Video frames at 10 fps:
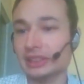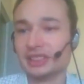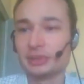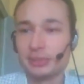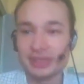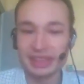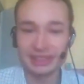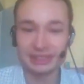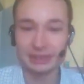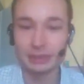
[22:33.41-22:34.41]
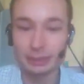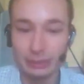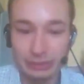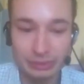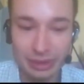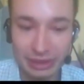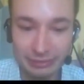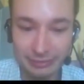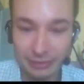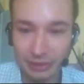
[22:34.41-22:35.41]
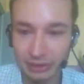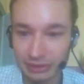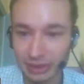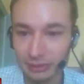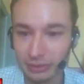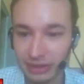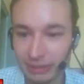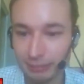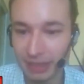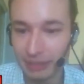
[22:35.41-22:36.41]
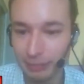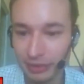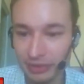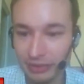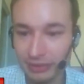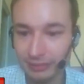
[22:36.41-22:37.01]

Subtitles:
to Monarch, so one more, I would say, bad point.